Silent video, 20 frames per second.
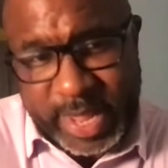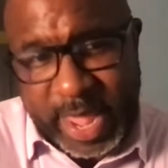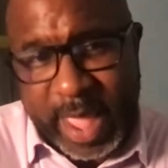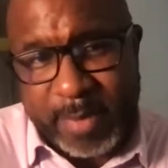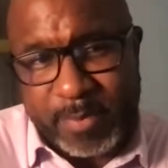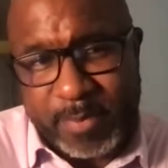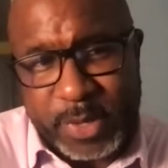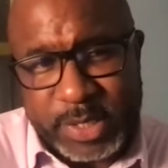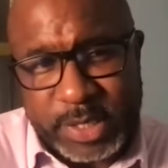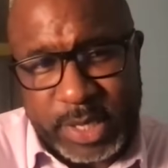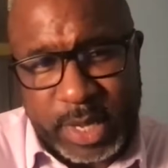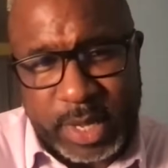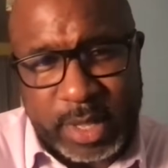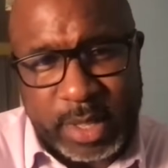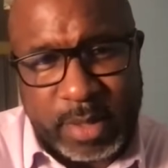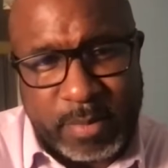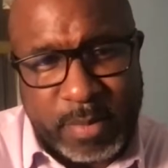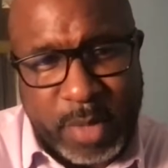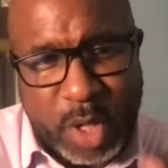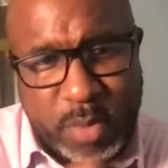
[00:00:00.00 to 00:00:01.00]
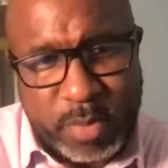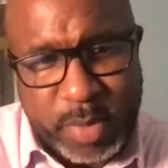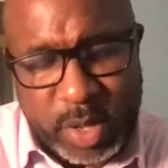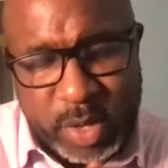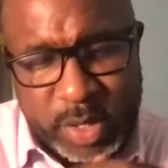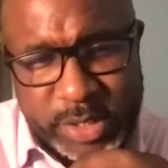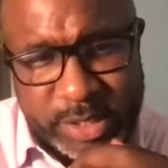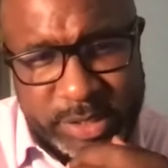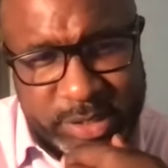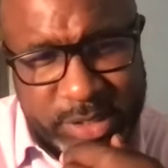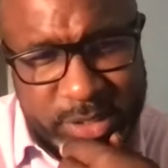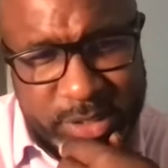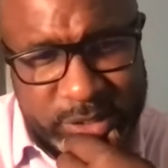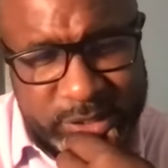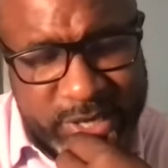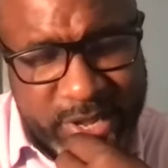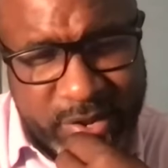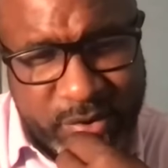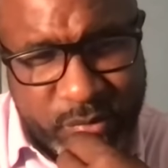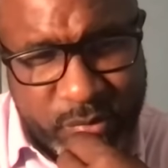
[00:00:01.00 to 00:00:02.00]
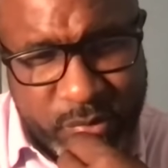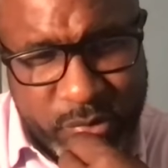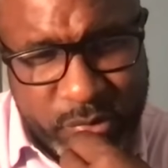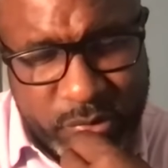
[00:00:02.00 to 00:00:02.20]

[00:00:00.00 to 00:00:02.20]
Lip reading: that particular moment or just in general?